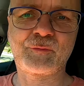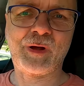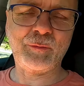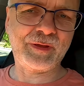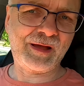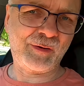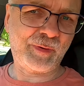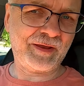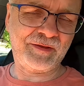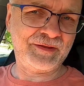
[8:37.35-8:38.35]
while we are
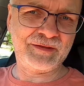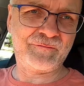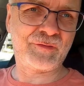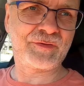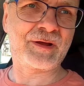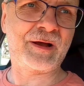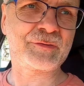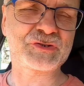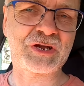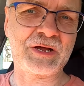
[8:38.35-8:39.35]
waiting here for the car
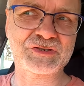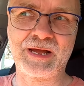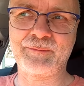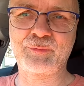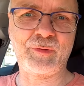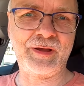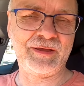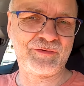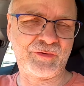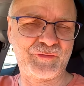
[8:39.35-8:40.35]
to charge up,
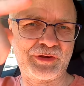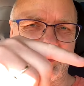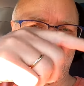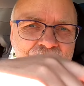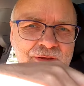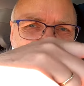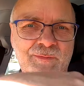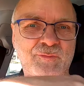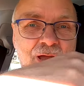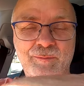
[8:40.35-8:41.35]
why don't you click on the
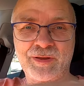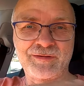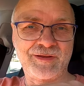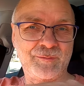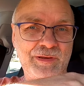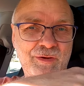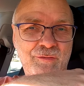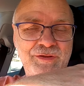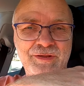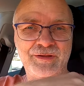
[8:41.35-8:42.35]
subscribe button down
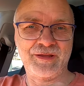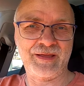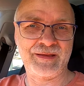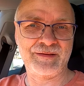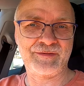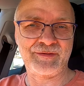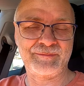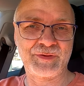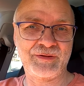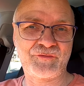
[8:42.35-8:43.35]
below here, and
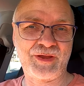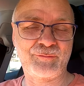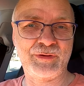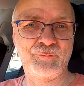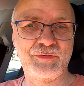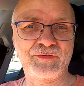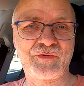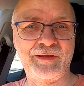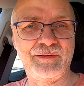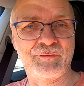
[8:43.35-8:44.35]
yeah, check in with the
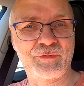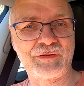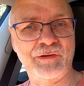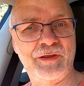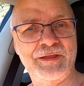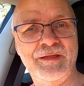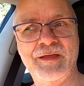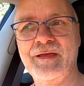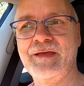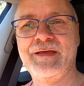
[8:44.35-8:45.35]
channel regularly.
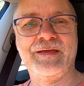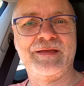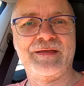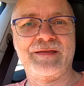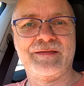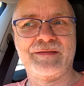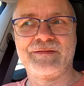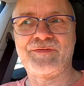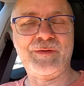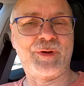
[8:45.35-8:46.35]

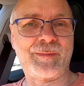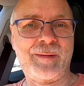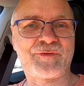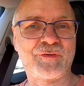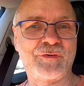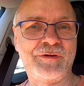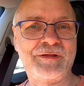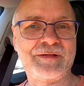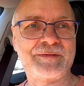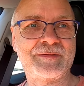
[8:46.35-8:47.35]
See what I'm up to,
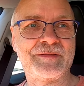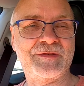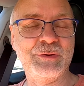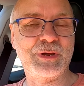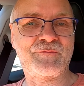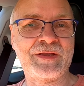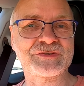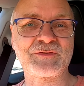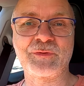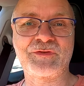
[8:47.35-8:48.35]
new
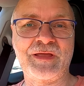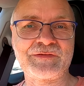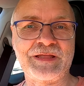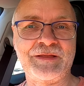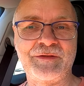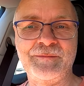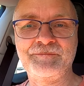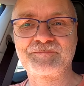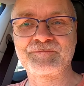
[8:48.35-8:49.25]
adventures with the Teslander.